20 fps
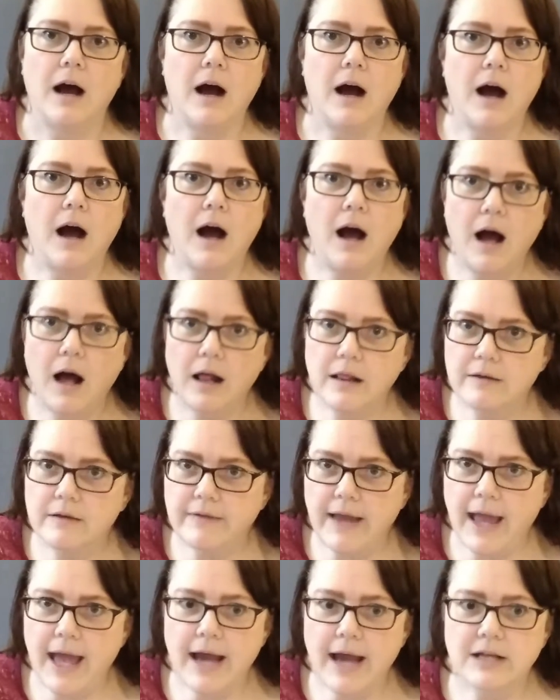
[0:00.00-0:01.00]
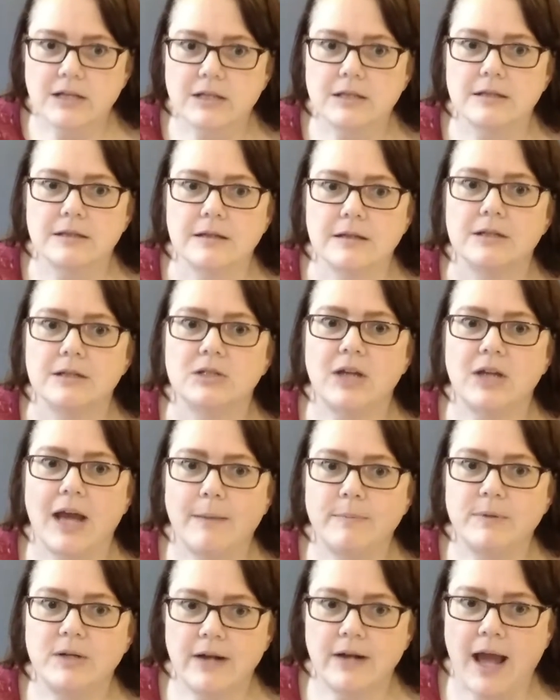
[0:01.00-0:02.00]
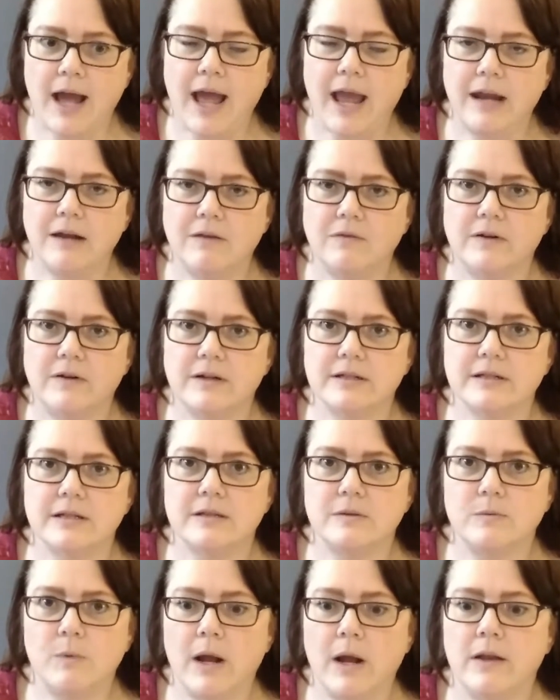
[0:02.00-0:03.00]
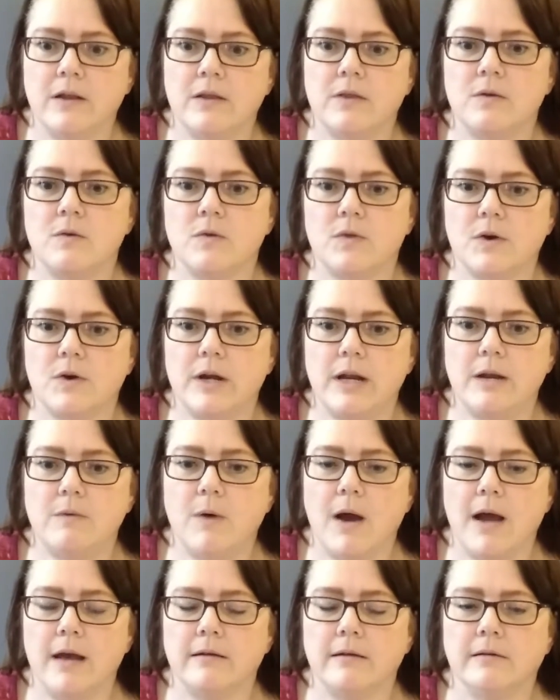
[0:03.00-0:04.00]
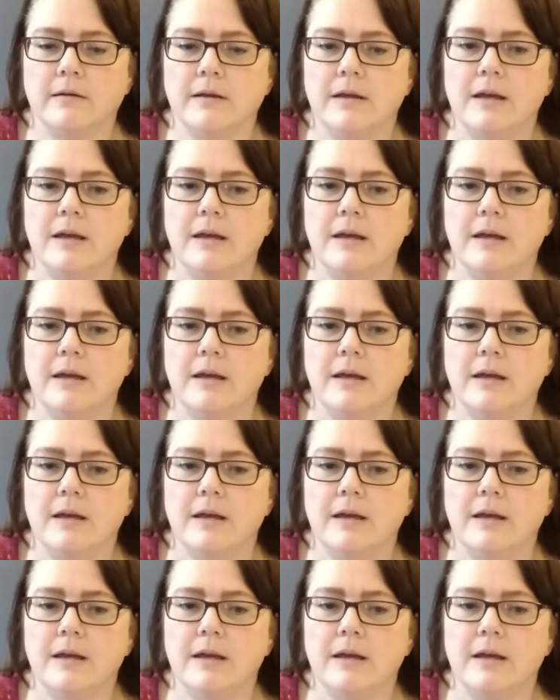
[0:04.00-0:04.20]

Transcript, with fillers: all of Acts chapter 9, verses 1 through 31.